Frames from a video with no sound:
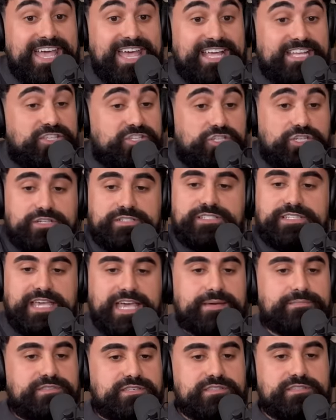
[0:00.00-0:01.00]
it just
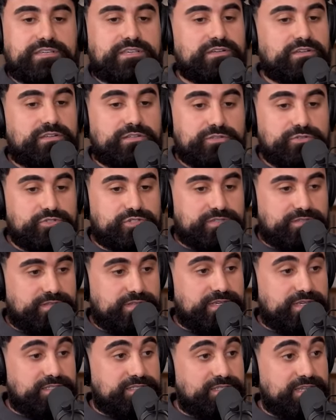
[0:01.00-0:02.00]
came to the conclusion of
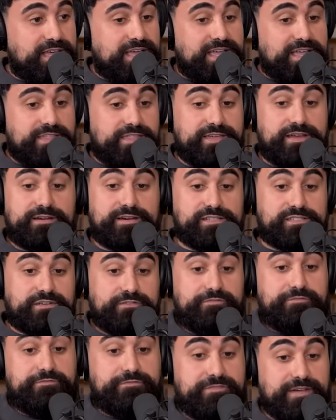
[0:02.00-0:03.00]
this. There is a
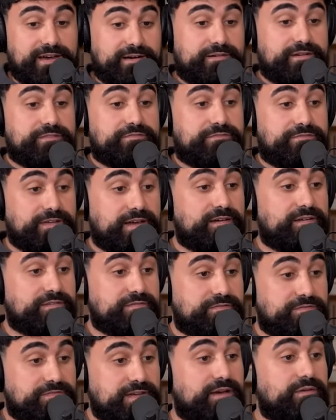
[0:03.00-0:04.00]
very, very,
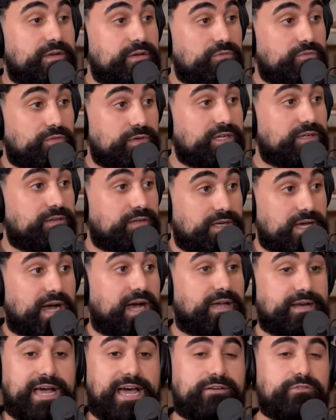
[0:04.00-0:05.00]
very real
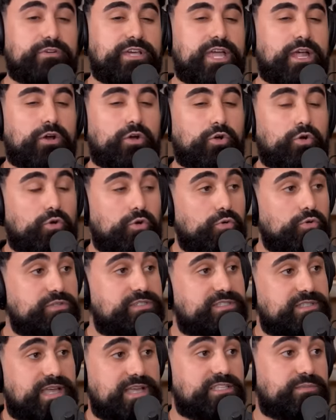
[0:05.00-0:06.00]
God. I don't care who
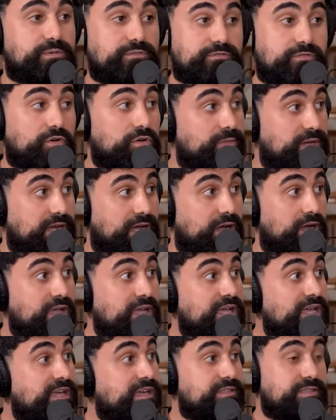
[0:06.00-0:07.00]
stands before me now.
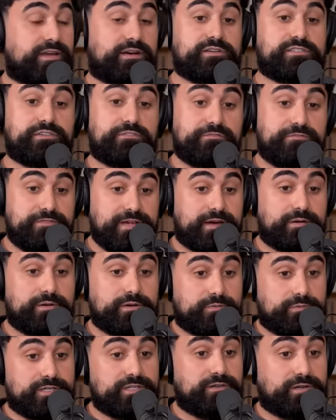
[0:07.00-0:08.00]
There is a
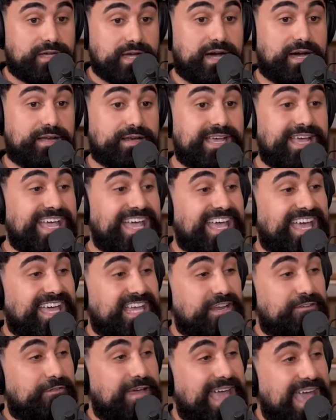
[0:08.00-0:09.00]
very real God.
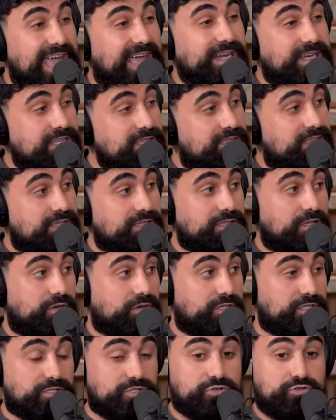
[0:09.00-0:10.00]
And if anything,
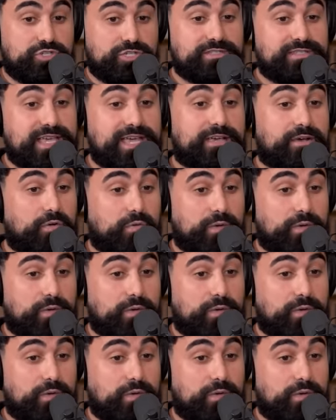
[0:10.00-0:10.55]
Logan, you should take